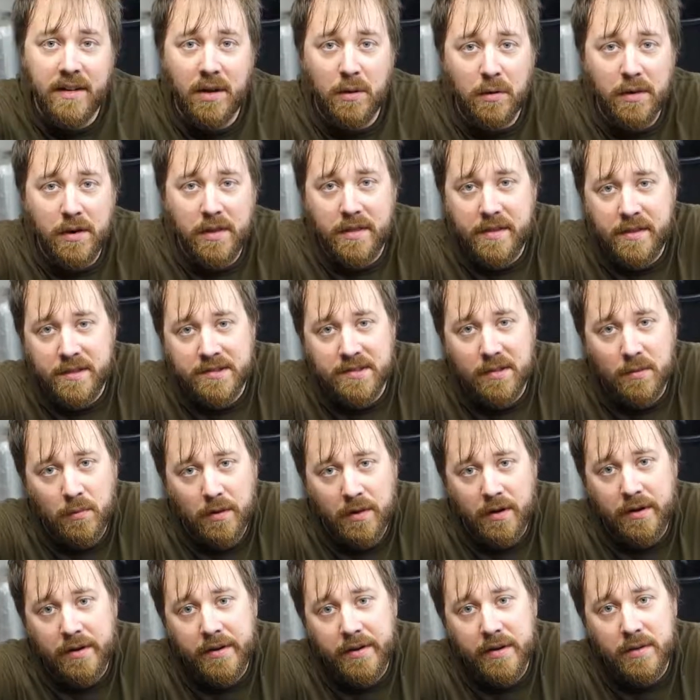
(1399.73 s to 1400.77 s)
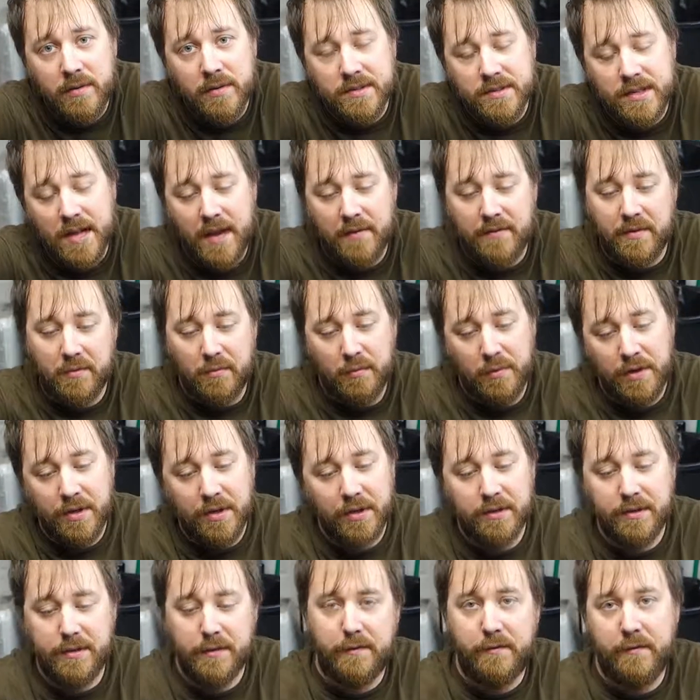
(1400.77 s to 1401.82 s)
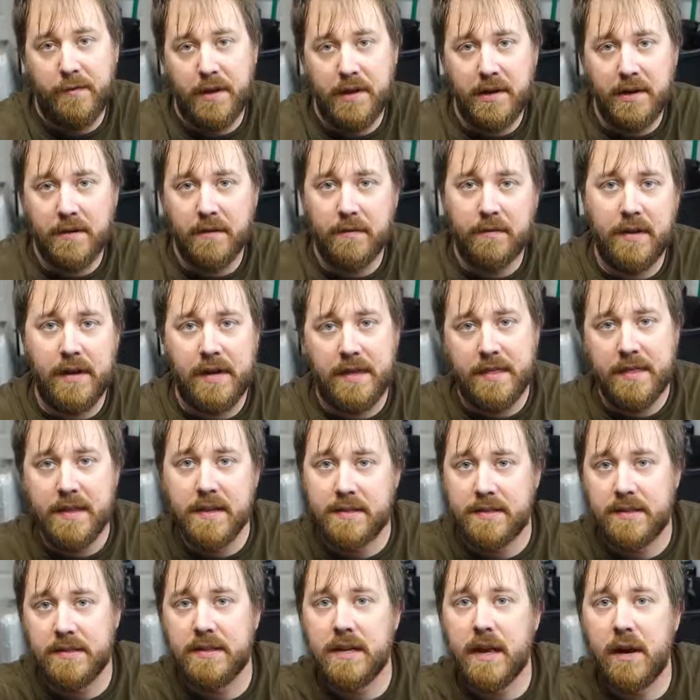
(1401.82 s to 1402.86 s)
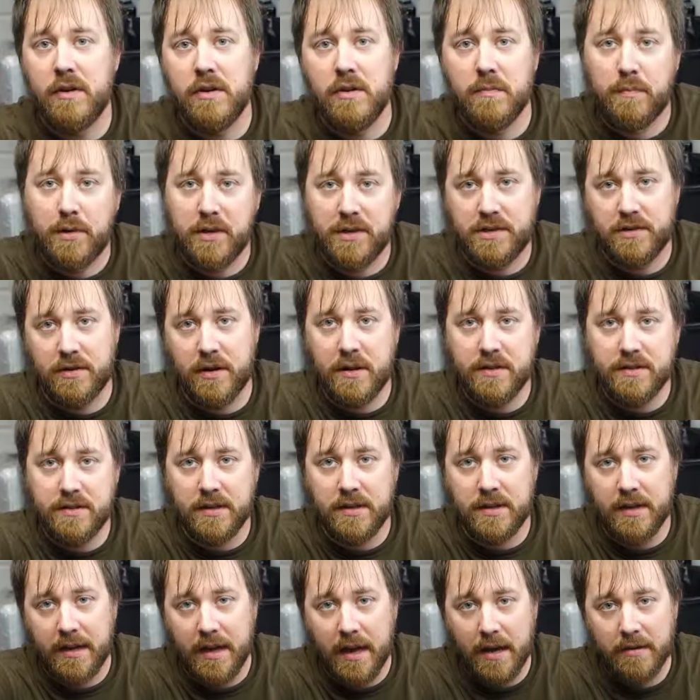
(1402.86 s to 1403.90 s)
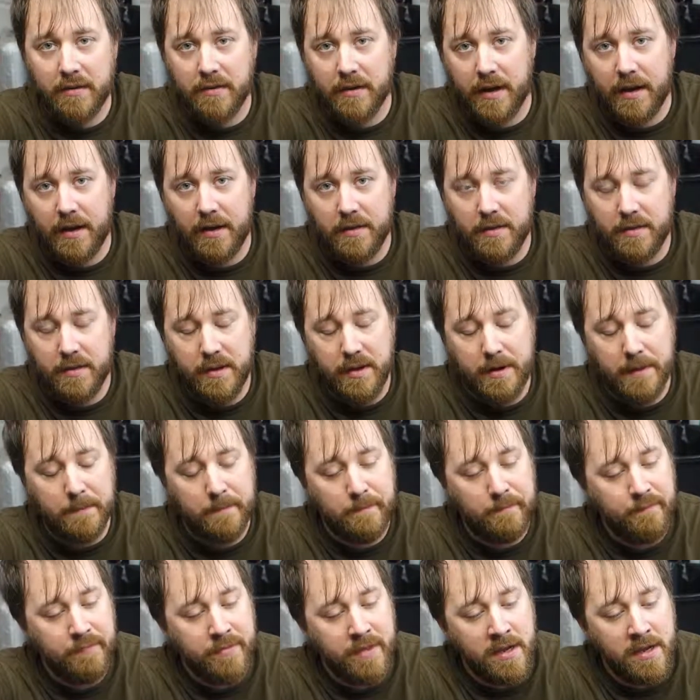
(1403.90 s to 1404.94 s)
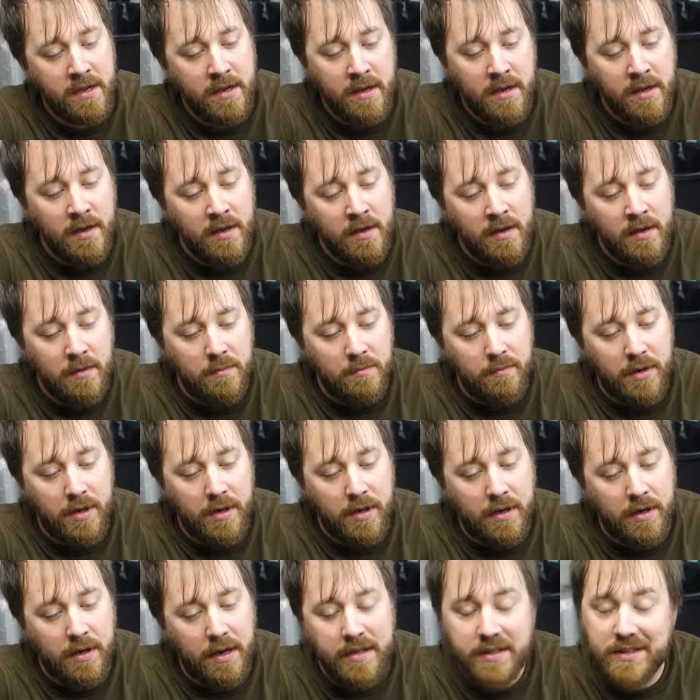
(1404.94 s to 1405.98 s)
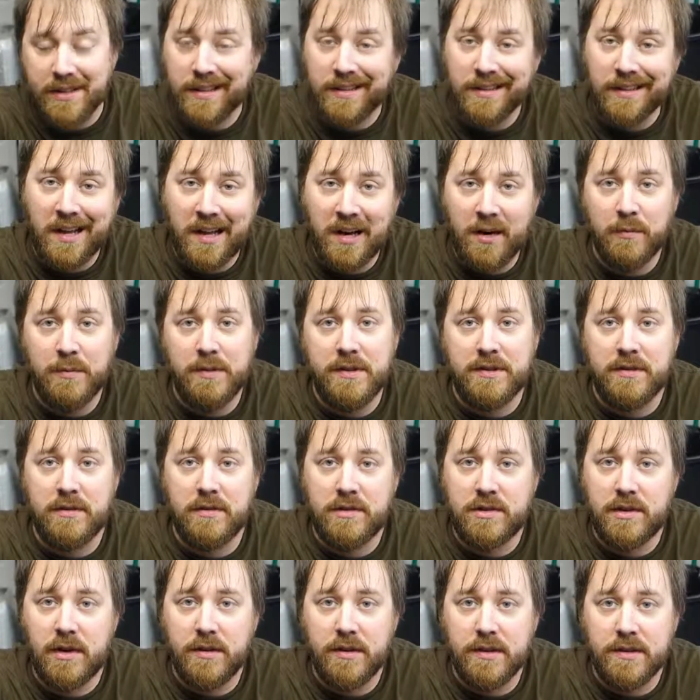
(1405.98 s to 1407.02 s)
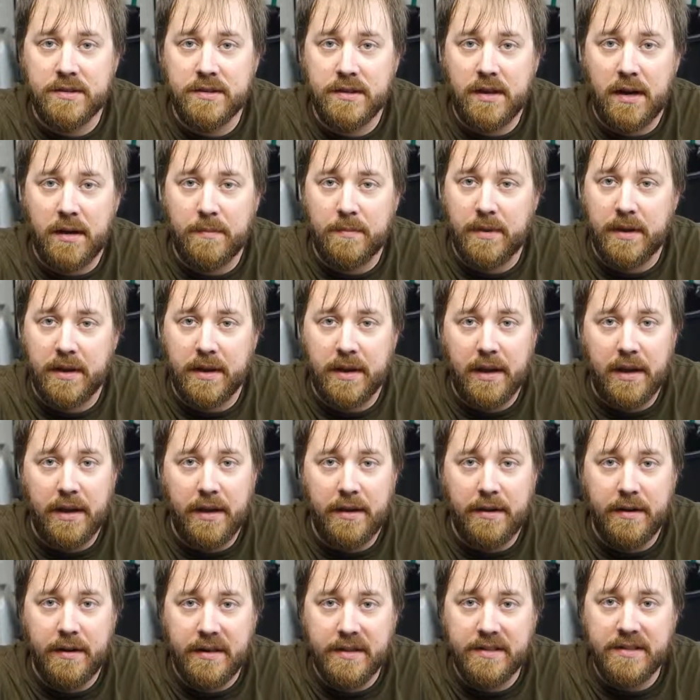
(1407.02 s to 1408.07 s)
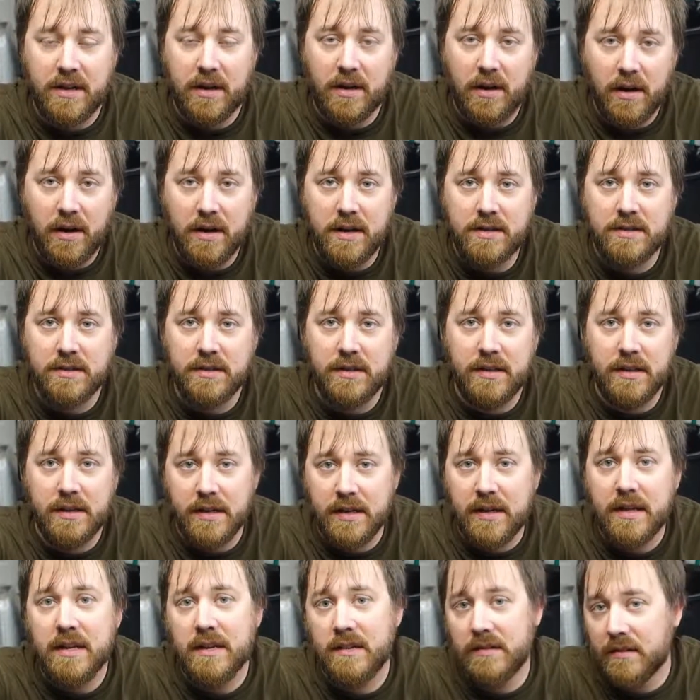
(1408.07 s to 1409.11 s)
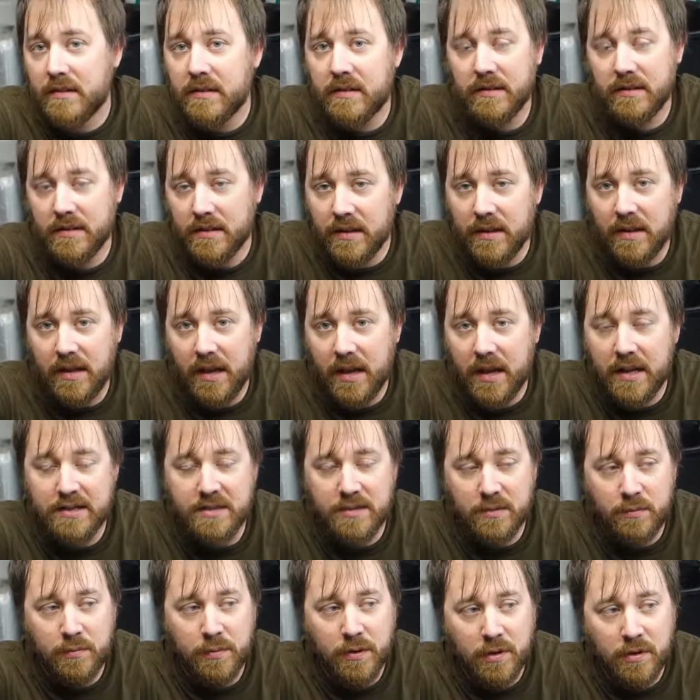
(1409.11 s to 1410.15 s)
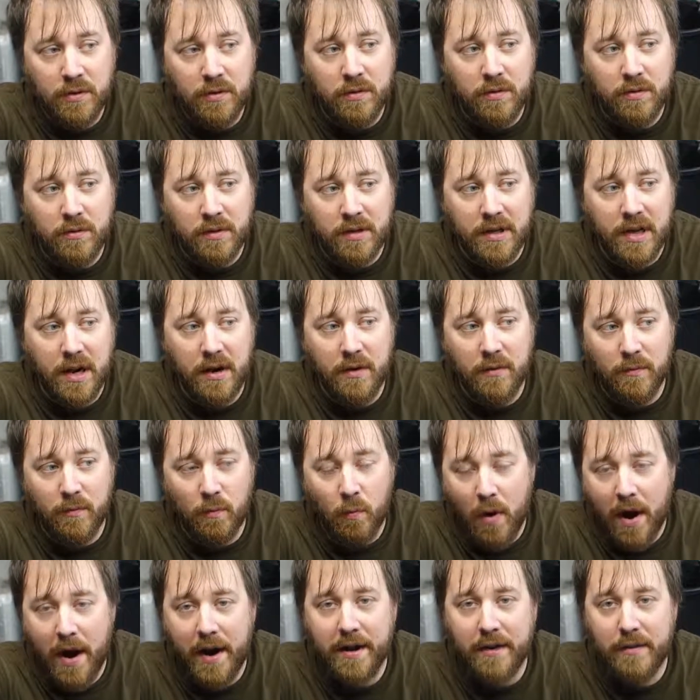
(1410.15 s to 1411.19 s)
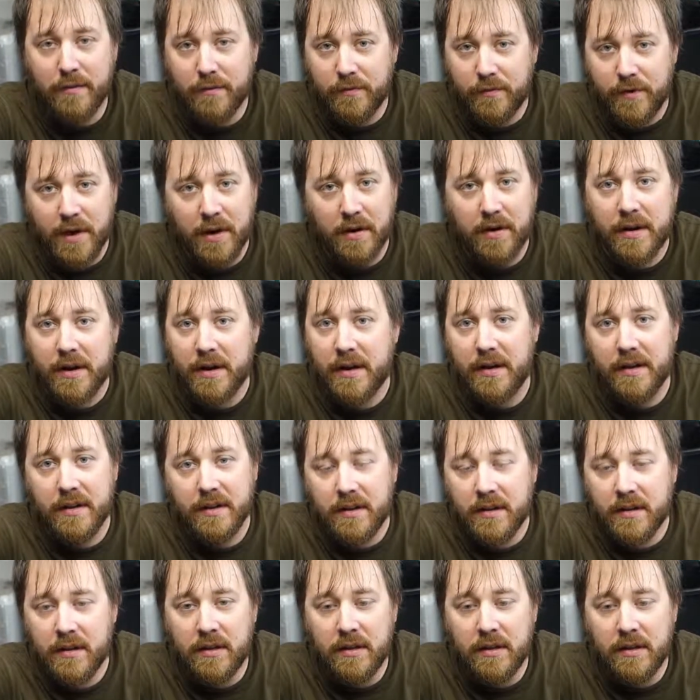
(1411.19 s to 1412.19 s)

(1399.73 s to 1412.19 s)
Now one of the things I wanted to do is have a real definitive, like this is how you put your engine together kind of thing. But I did a lot of research on this topic, and it's honestly, it's a real kind of wide and varied